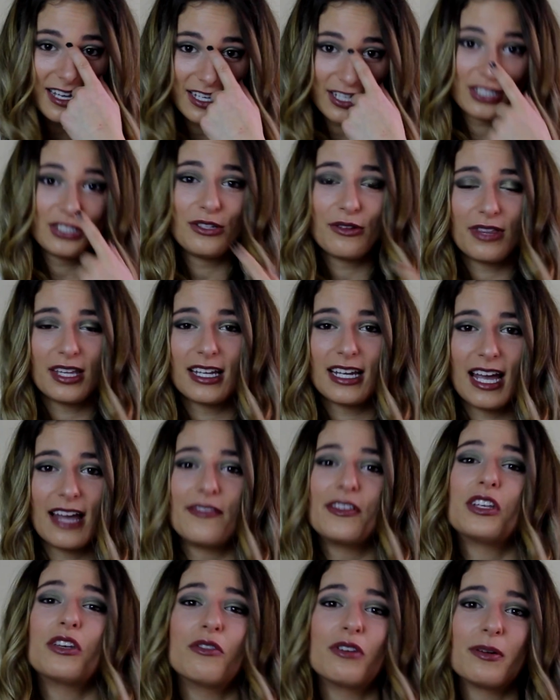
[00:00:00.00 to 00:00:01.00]
because you think I
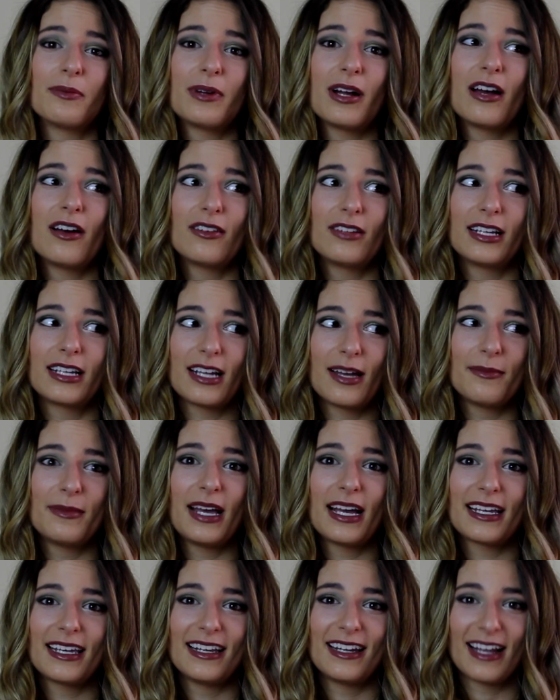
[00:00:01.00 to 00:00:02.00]
have a unibrow. Like, I'm
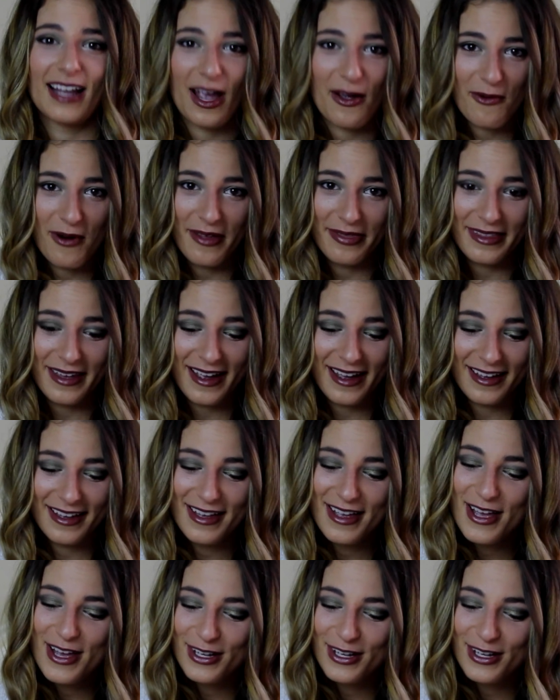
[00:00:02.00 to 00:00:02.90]
not kidding, I want that.